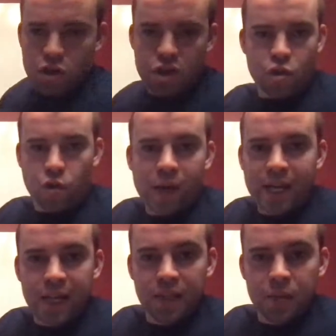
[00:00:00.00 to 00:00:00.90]
just right. great.
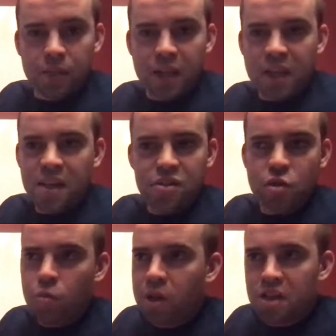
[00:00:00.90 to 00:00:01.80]
They get
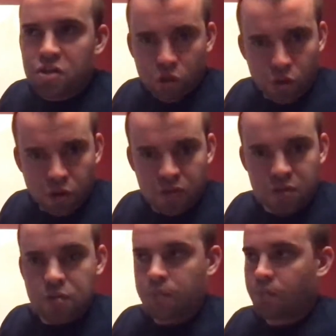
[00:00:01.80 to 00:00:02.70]
so many
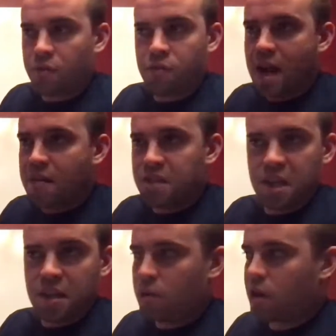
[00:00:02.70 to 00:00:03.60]
serves, five,
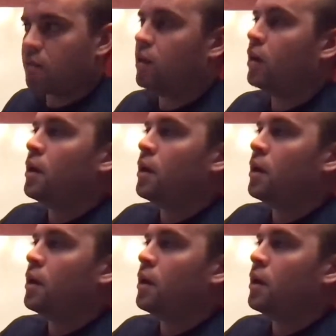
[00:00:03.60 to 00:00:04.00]
ten, whatever,